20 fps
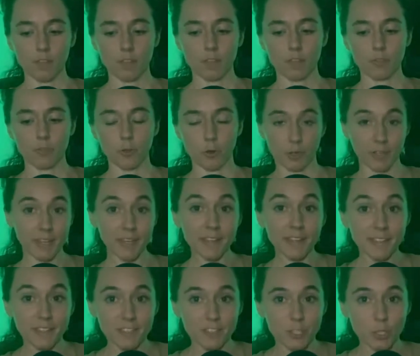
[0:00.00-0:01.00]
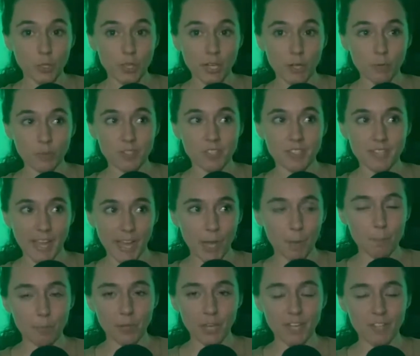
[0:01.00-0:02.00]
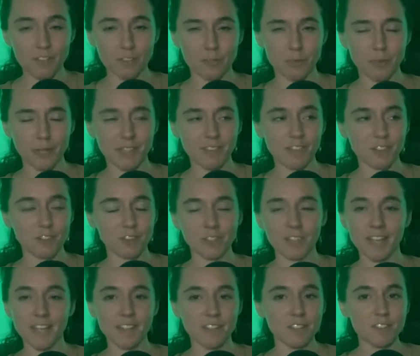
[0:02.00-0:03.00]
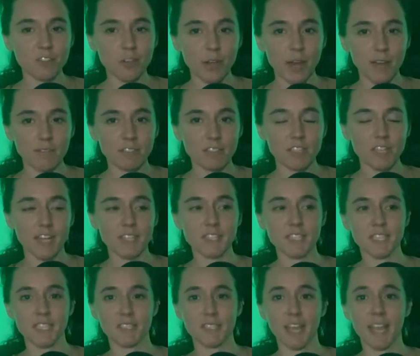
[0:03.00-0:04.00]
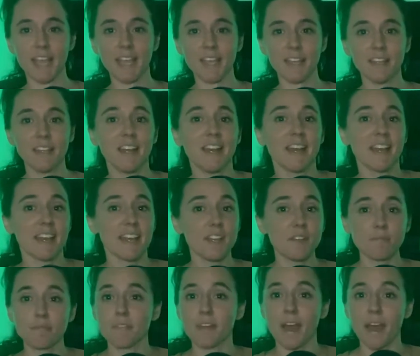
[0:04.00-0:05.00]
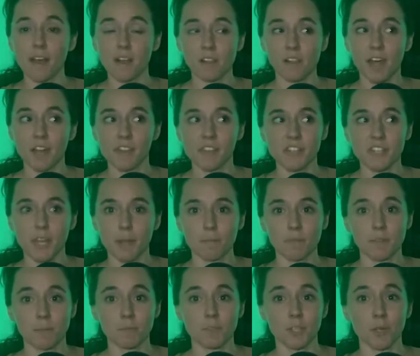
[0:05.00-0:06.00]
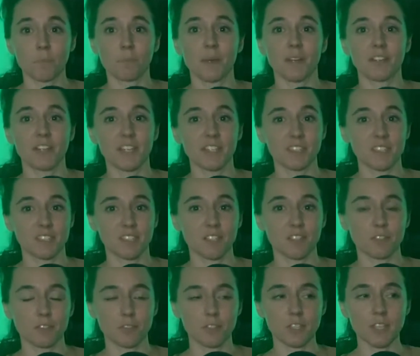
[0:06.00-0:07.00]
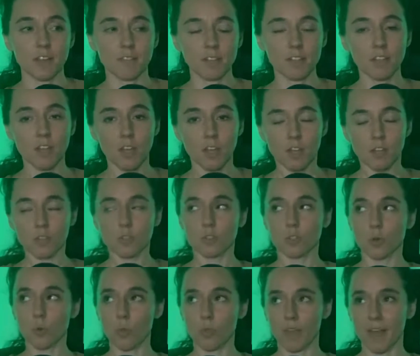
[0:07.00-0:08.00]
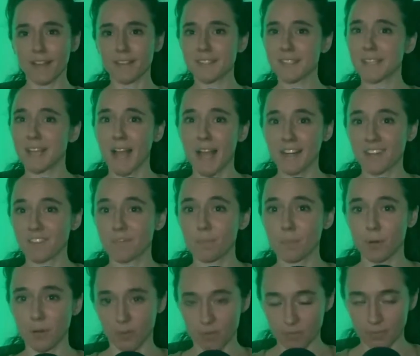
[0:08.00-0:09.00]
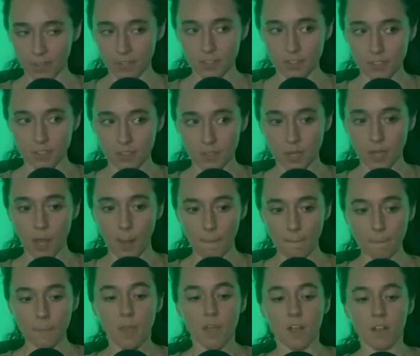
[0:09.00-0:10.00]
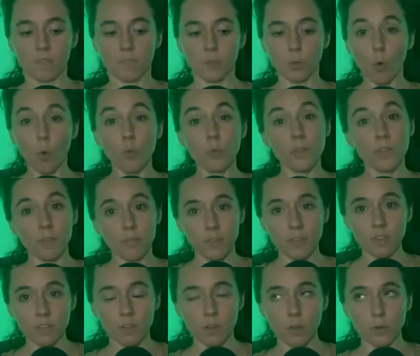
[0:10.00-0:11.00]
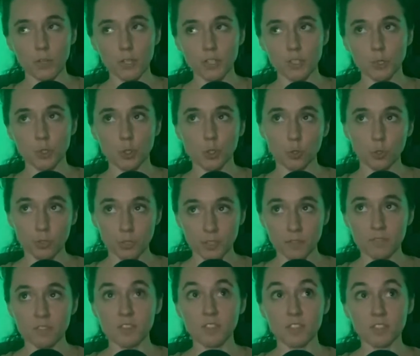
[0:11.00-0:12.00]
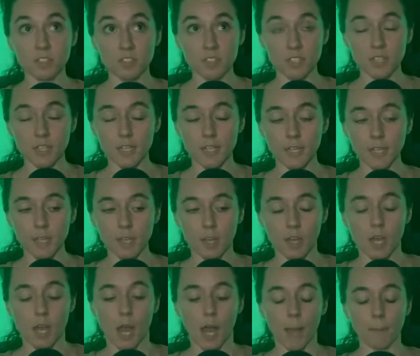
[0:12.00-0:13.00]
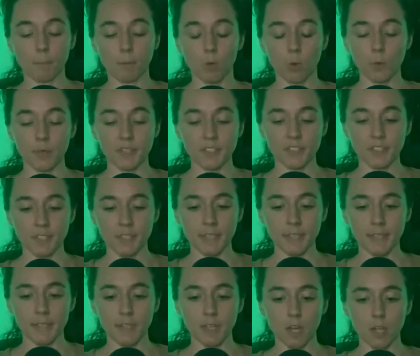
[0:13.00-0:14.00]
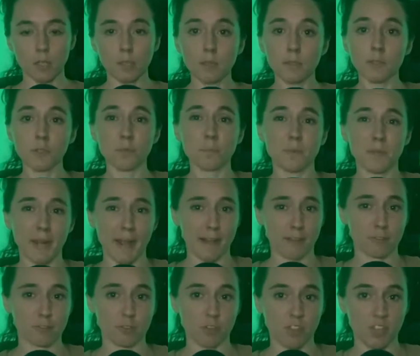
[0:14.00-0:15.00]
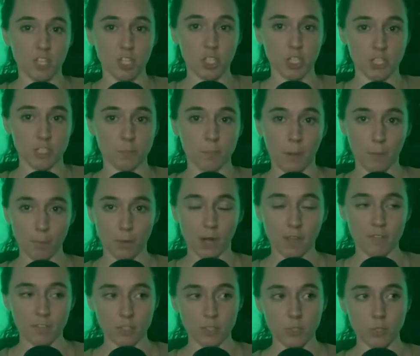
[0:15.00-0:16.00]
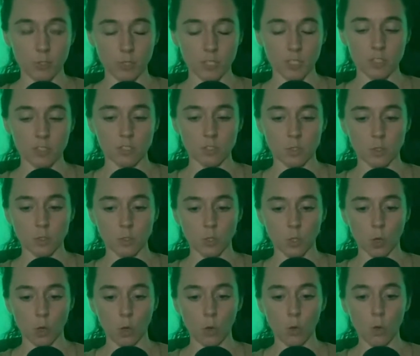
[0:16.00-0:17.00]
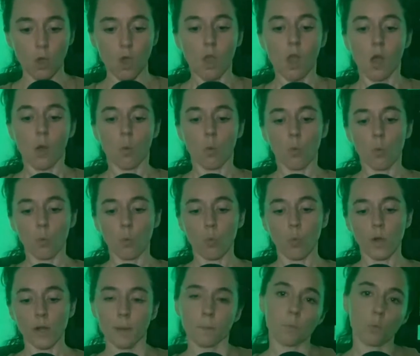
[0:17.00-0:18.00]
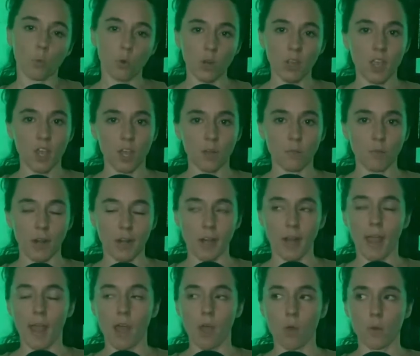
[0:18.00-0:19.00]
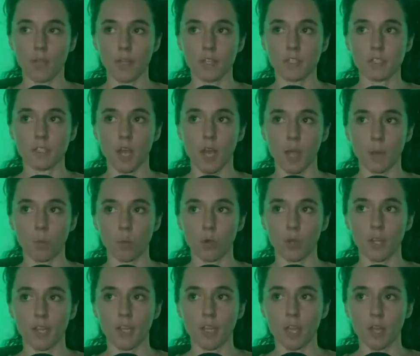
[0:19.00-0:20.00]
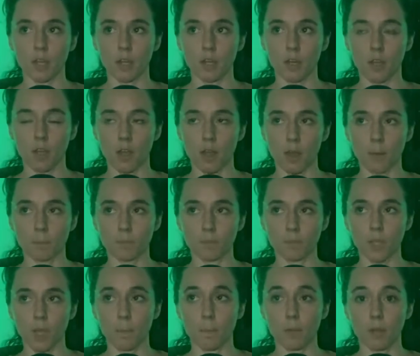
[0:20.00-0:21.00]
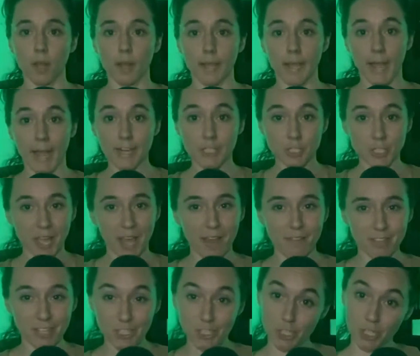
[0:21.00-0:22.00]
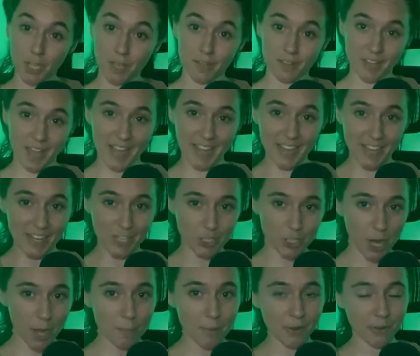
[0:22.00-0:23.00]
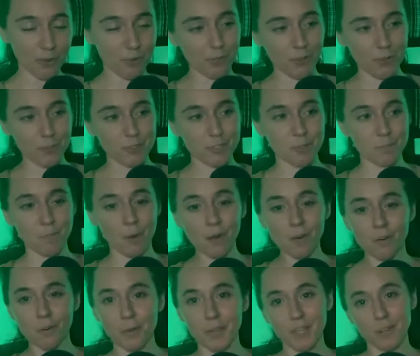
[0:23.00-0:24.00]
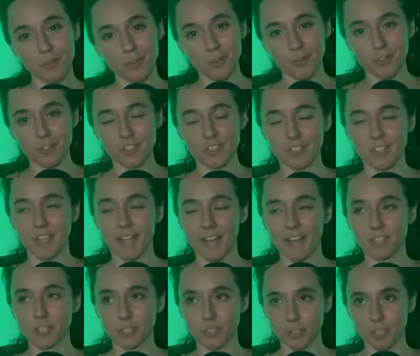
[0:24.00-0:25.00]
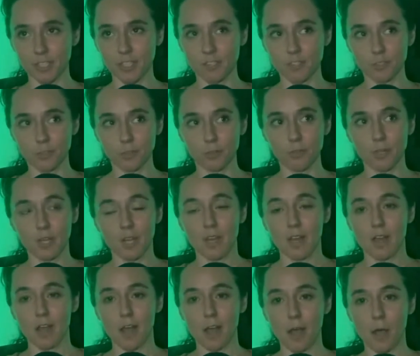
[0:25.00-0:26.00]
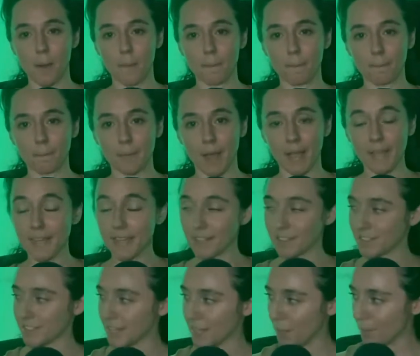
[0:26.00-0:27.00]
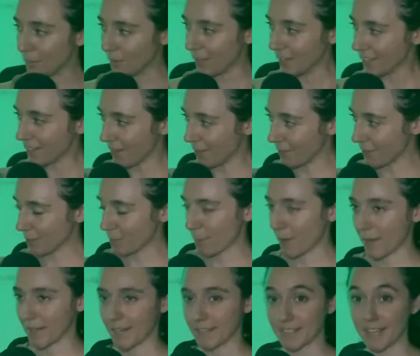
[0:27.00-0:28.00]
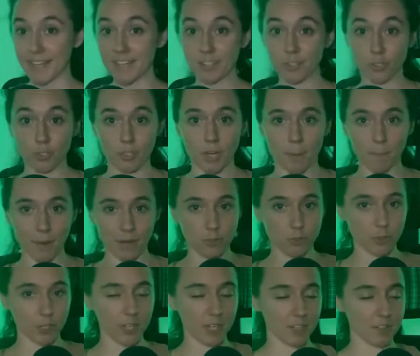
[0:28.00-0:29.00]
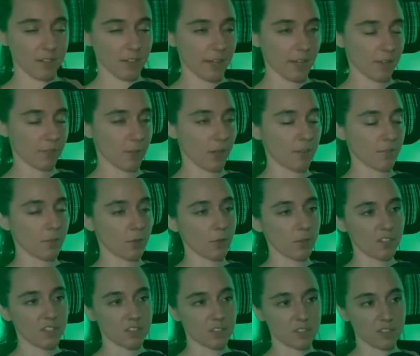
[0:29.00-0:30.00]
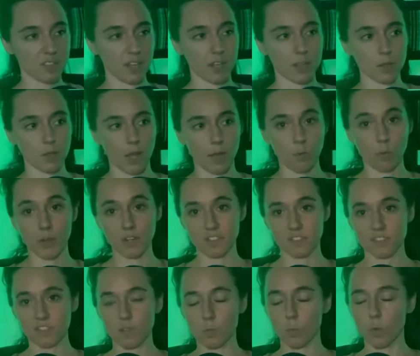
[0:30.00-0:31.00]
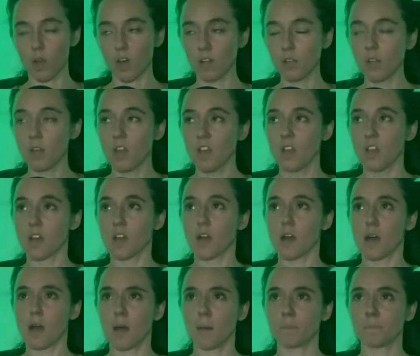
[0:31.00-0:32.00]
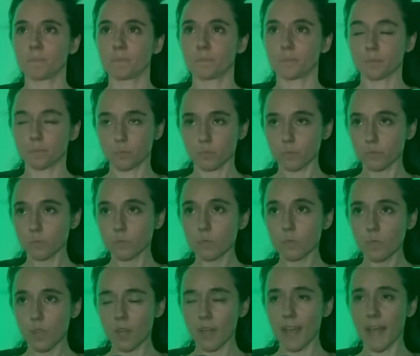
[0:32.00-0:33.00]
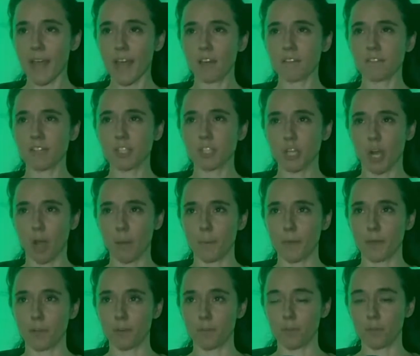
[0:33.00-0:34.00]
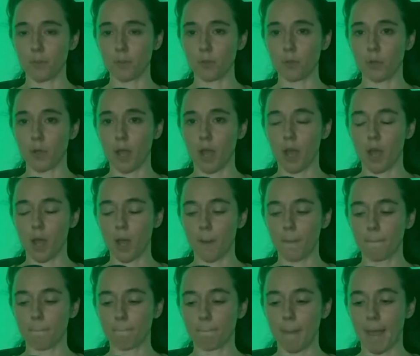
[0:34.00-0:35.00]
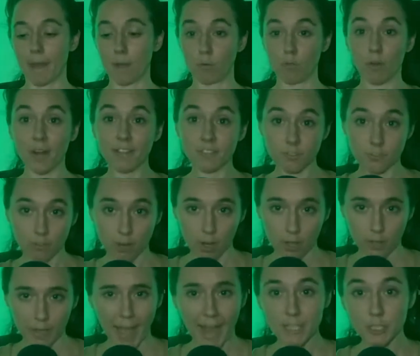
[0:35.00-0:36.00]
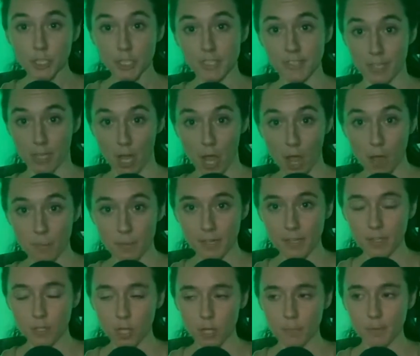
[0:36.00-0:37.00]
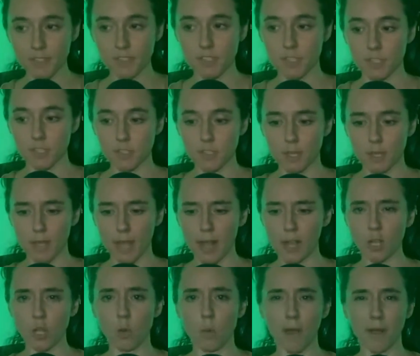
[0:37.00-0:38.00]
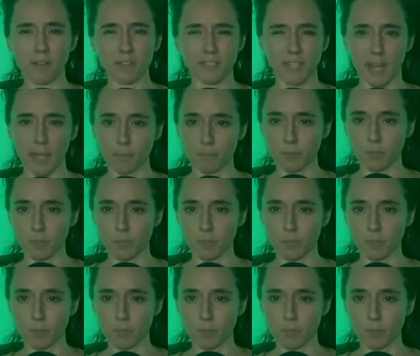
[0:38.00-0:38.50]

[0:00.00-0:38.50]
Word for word: they're kids, so they don't stay up late. So, like, the latest I'll have a lesson is 8, if that. A lot of the times I'm done by like 6 or 7. So that's kind of perfect. The only thing, though, is to live in the city, I'm going to need a little bit extra than just my private students. So what I'm working on right now is I'm working on applying. I actually have a job. I got a job interview tomorrow in New York City, actually. So I can't stay up late on this podcast. I'm not drinking tonight, if you haven't noticed, because I want to sleep well. I have a job interview at a restaurant. Actually, it's a comedy club. It's a LOL Times